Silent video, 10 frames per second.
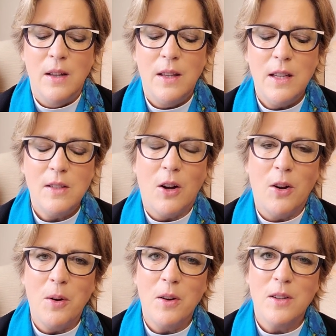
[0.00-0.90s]
These
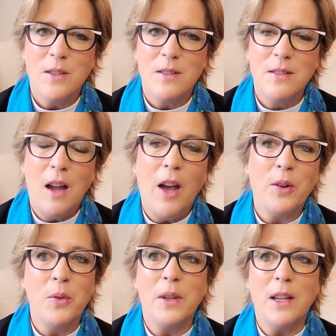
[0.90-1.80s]
are not
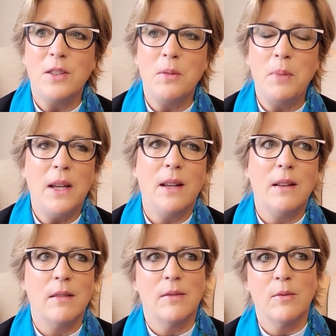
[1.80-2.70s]
only to be